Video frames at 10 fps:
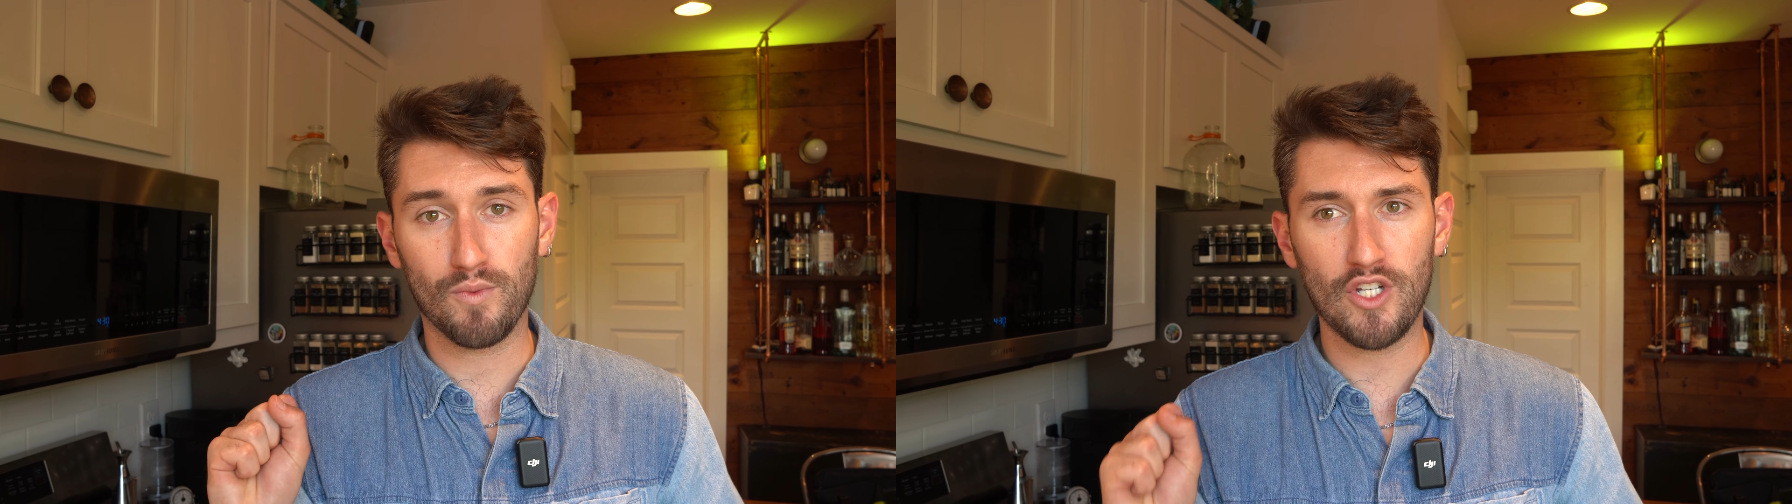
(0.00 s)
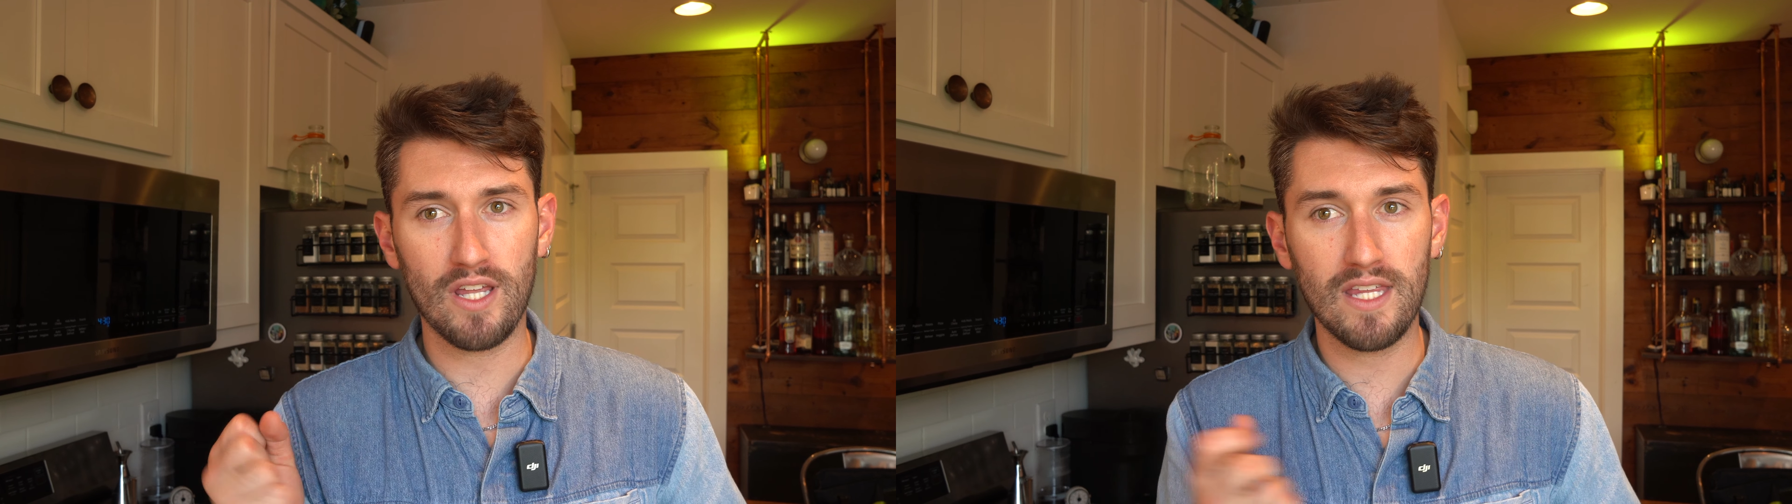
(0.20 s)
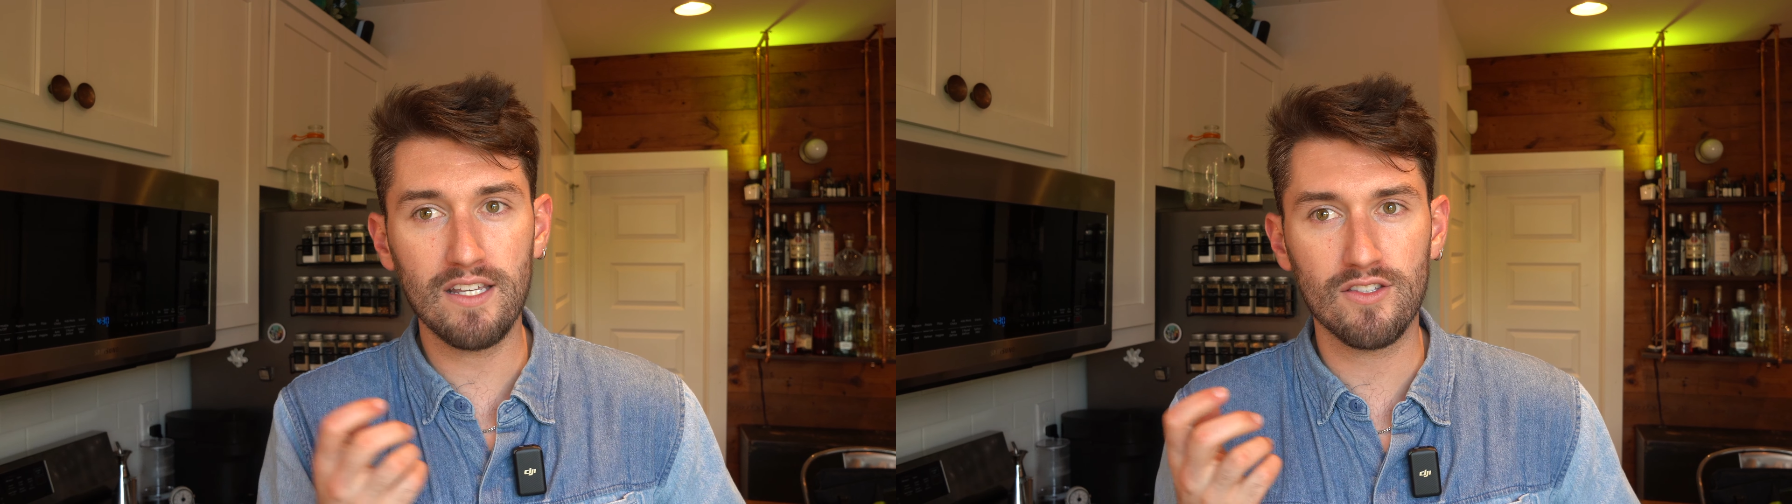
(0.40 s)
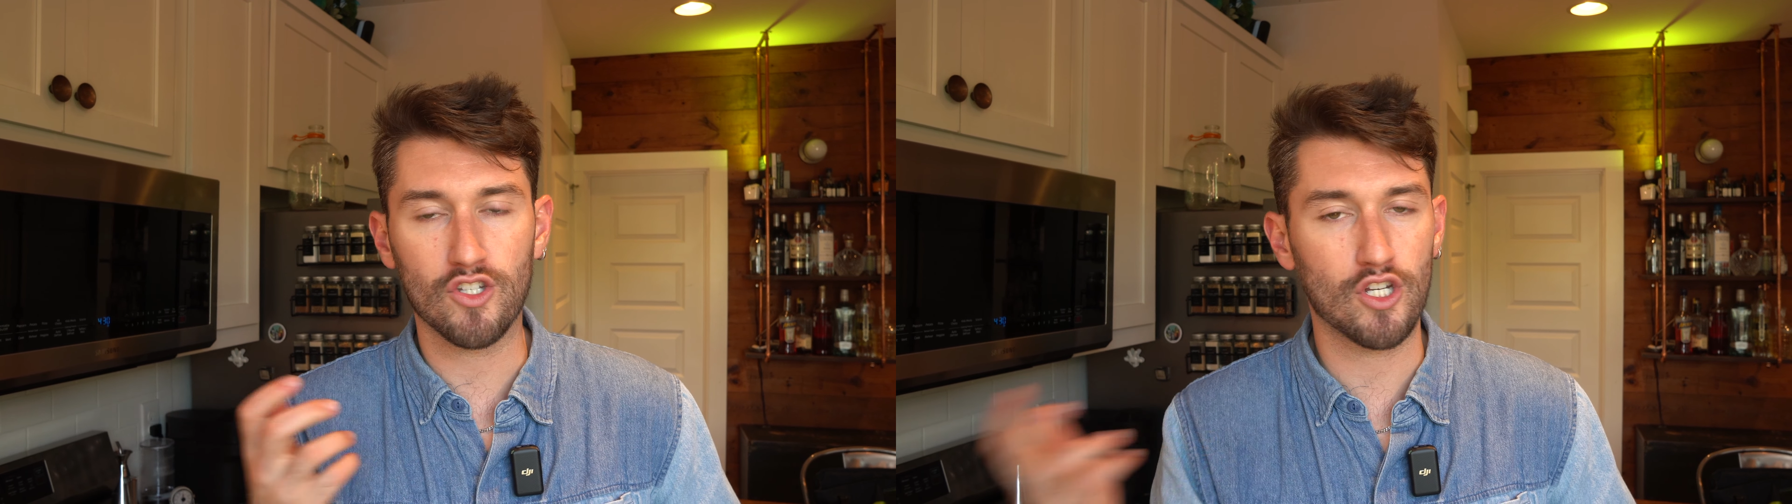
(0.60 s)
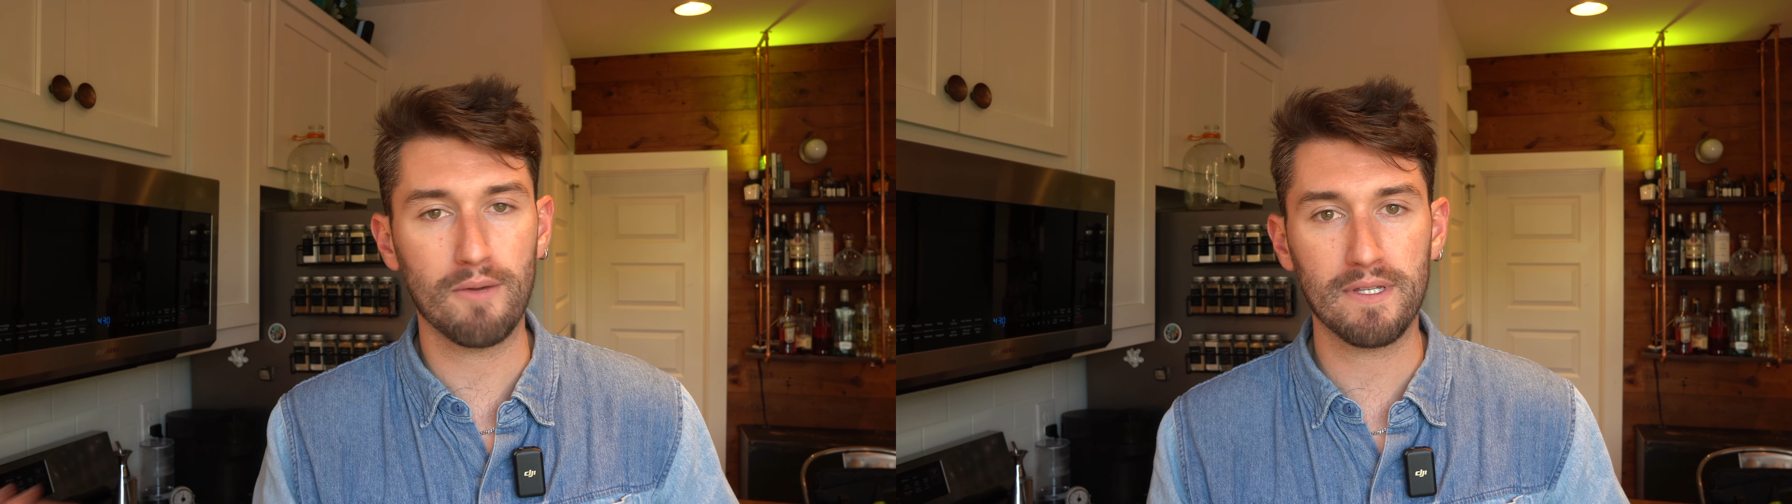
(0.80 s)
which I think is the
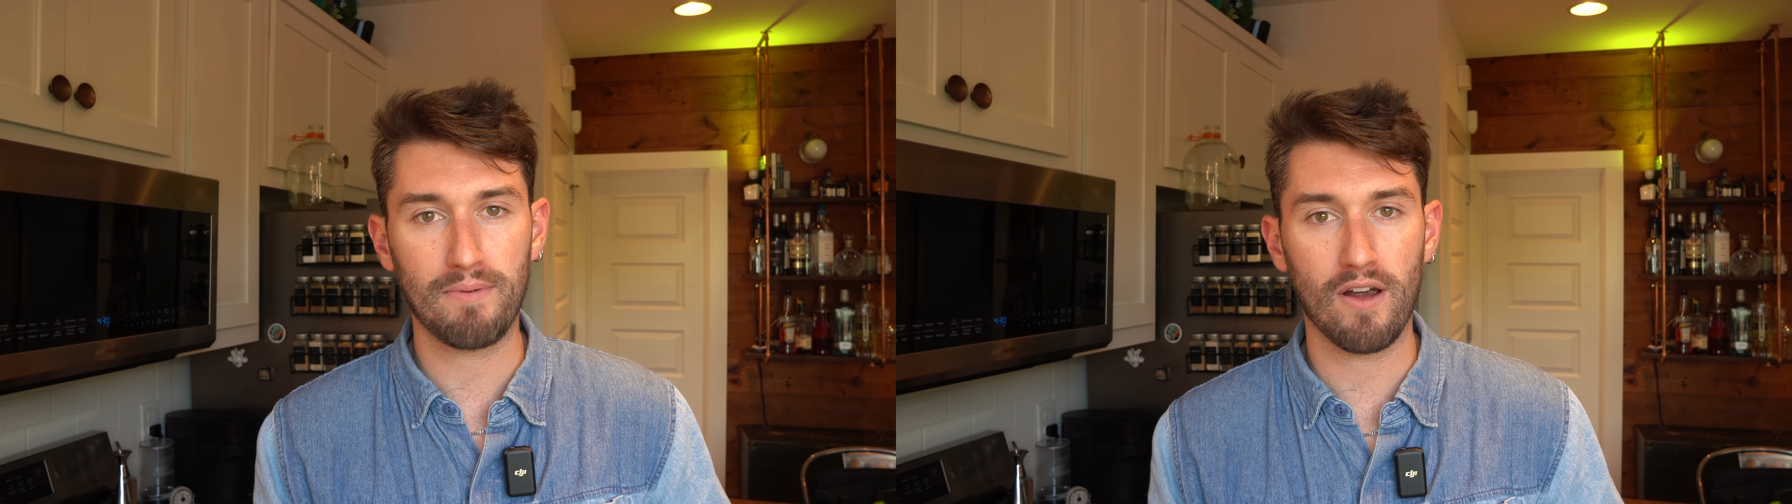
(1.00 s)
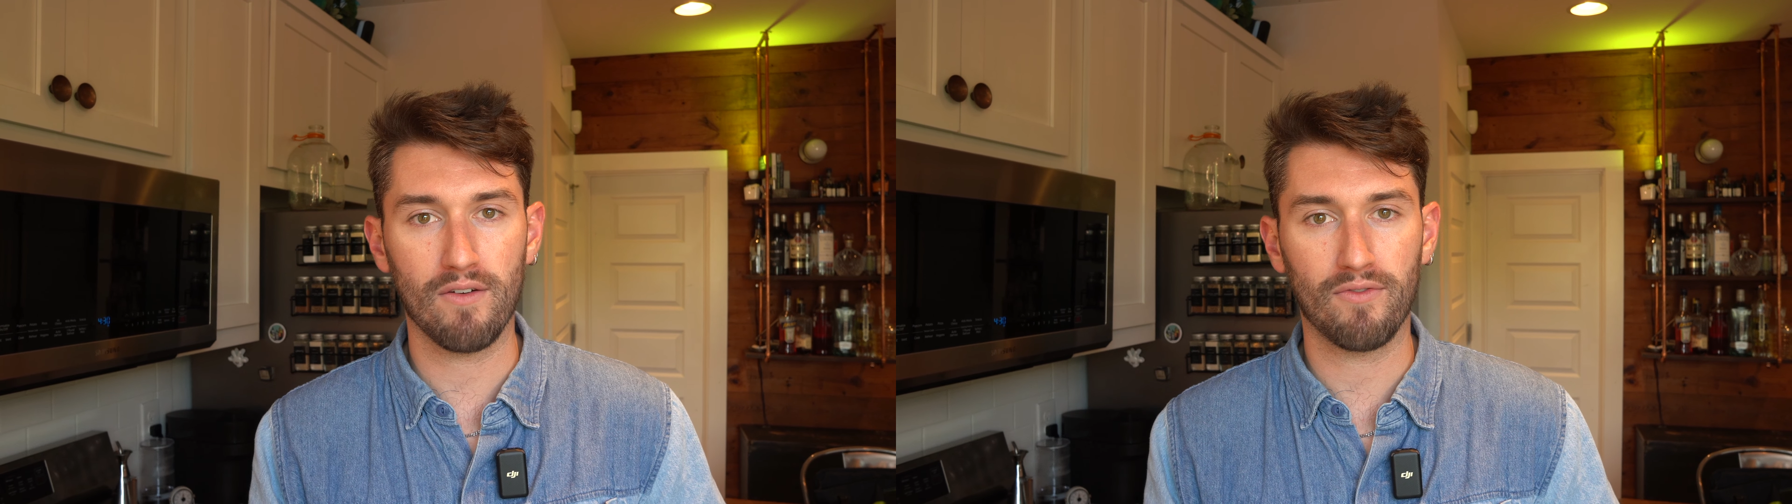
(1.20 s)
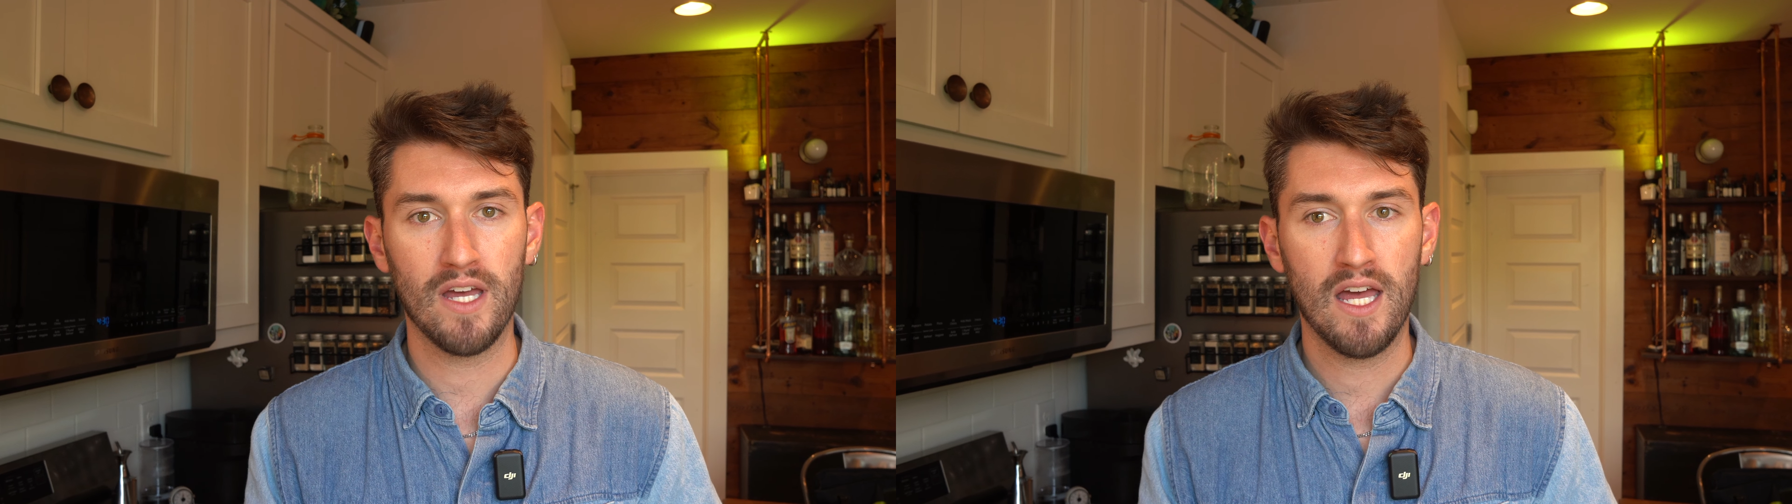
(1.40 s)
cheapest pair of